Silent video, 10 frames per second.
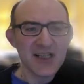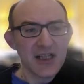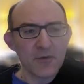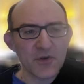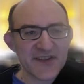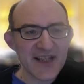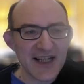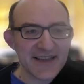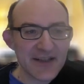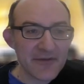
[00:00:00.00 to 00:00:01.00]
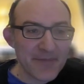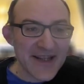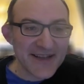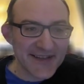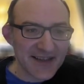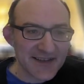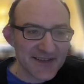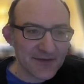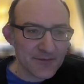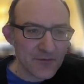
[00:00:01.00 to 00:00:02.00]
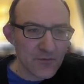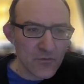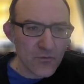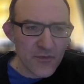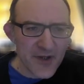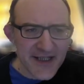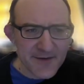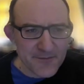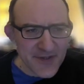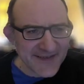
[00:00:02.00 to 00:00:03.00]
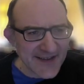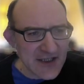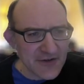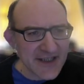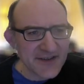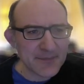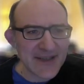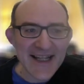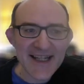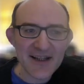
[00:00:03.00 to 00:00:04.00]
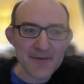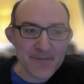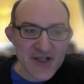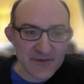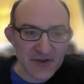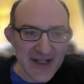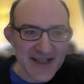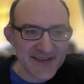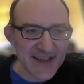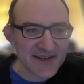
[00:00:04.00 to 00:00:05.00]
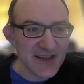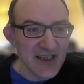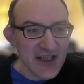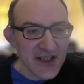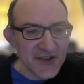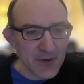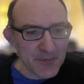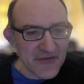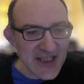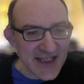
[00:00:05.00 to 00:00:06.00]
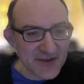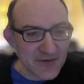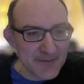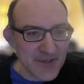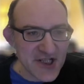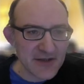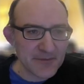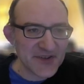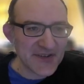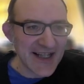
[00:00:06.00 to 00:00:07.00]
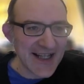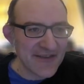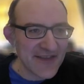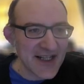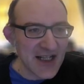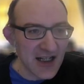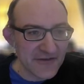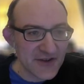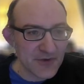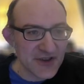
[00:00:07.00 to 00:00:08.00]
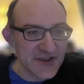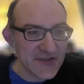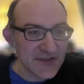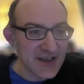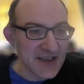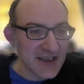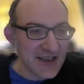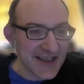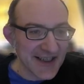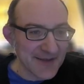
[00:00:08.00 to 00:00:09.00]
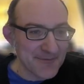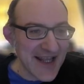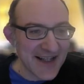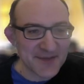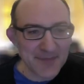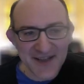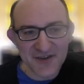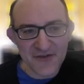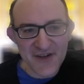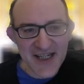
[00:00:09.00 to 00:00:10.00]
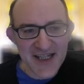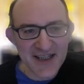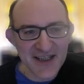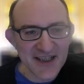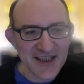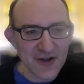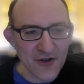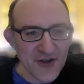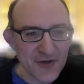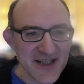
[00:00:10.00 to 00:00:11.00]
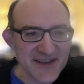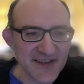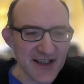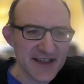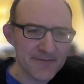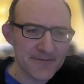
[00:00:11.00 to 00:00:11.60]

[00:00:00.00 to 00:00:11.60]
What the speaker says: What's the idea of b6? We're basically looking to play bishop to a6, swap off the light squared bishops, and then afterwards expand on the queen side.